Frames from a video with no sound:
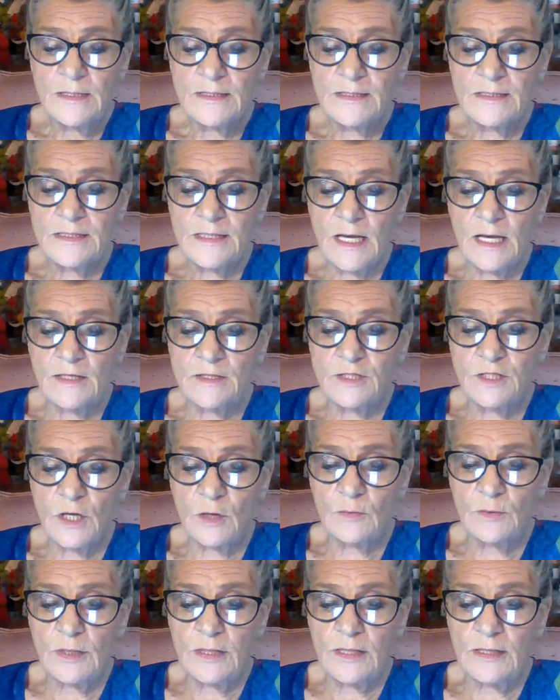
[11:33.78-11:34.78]
Such
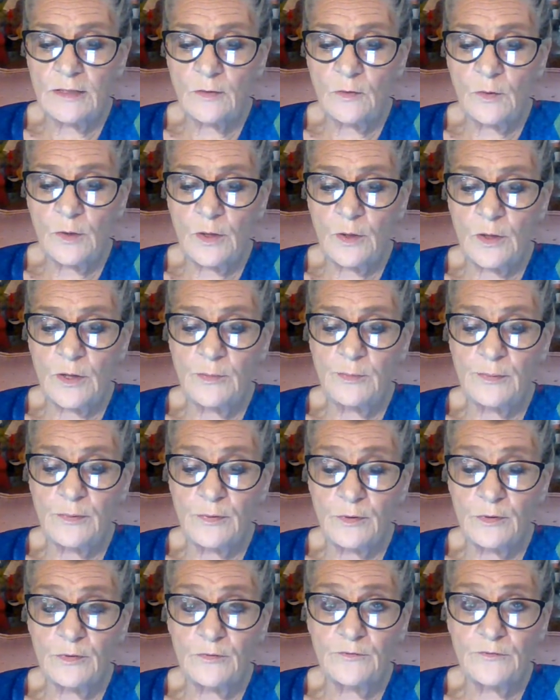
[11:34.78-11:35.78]
on inquiry
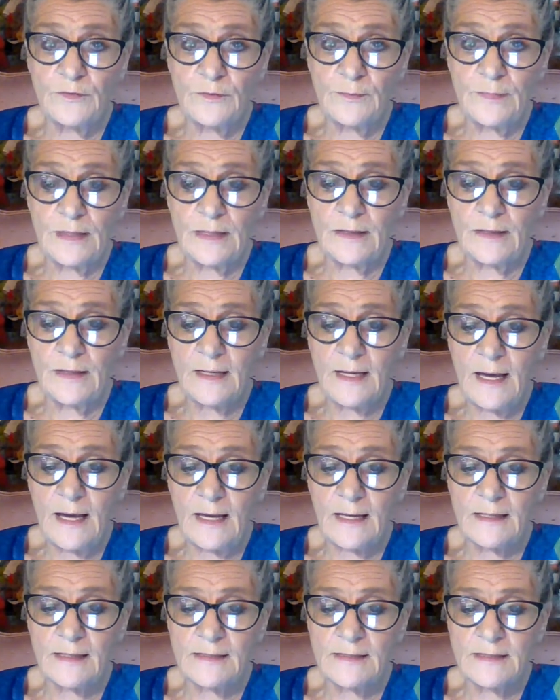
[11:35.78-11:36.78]
proved to be the
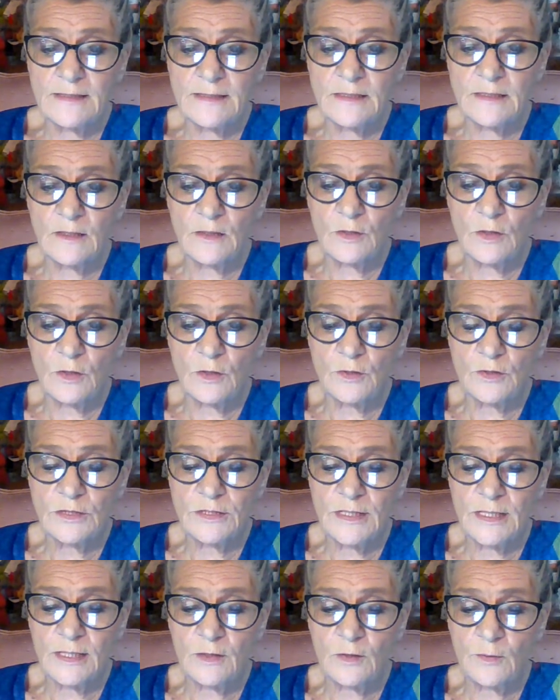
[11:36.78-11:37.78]
case. The
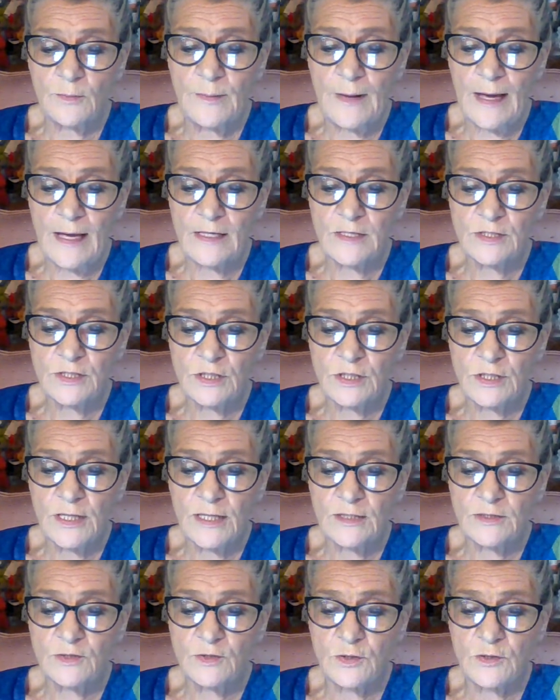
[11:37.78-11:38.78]
nurse and her patient
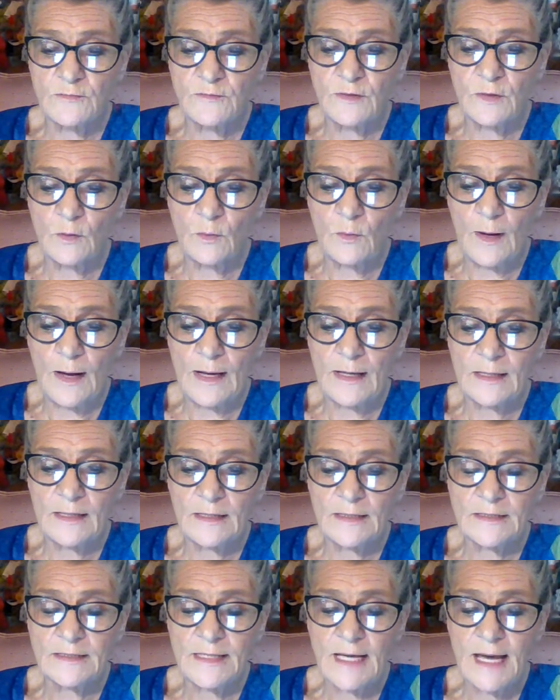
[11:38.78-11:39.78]
had driven away in
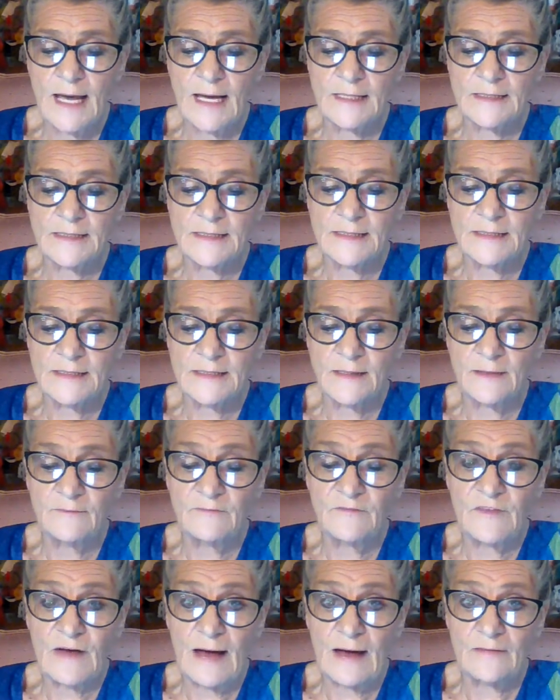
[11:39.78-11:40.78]
a taxi
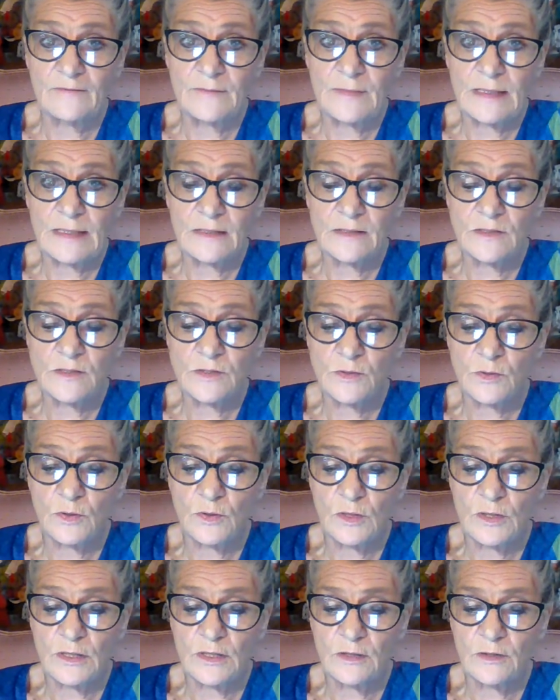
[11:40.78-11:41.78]
some 5 minutes
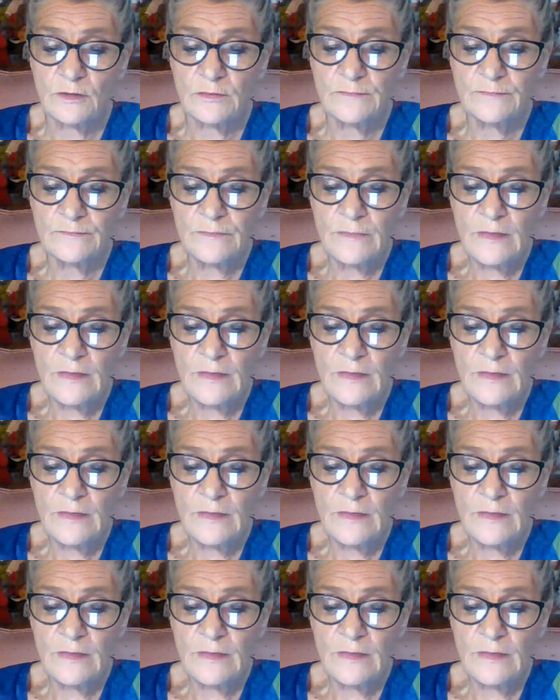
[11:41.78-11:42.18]
earlier.